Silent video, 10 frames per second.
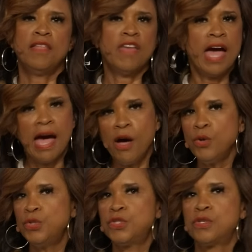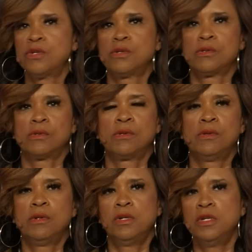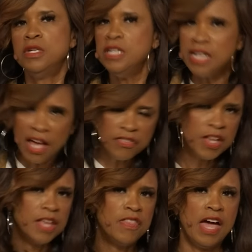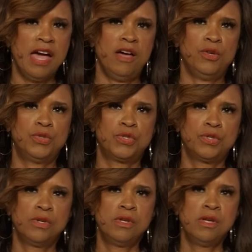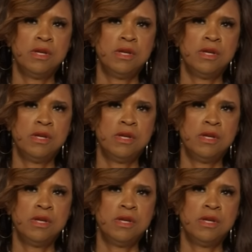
in the house, nothing in the house.